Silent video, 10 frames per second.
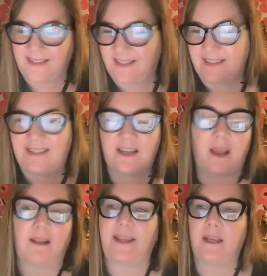This is
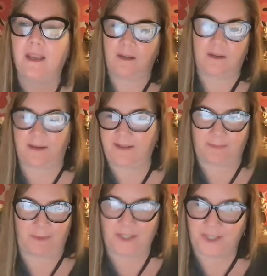not like create a
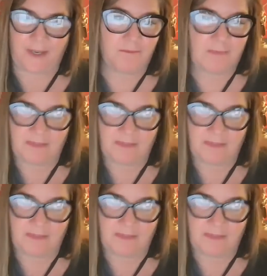spreadsheet.